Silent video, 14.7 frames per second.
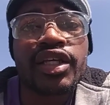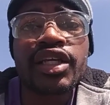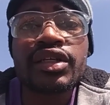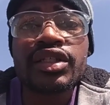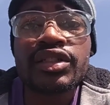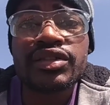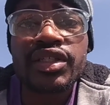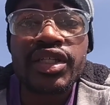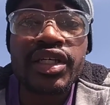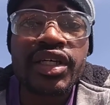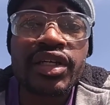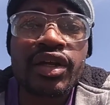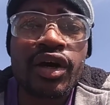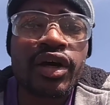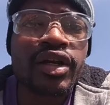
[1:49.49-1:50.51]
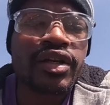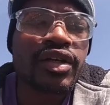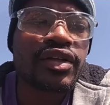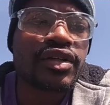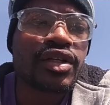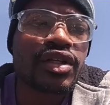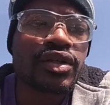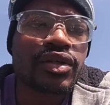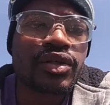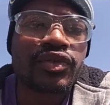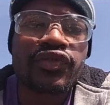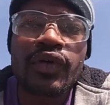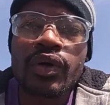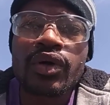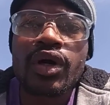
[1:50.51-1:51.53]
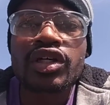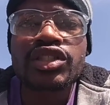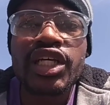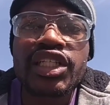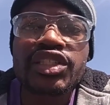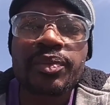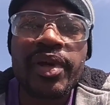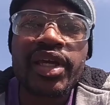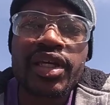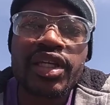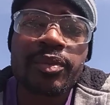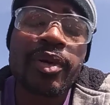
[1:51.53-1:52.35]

ease in on the little phone calls that he's making.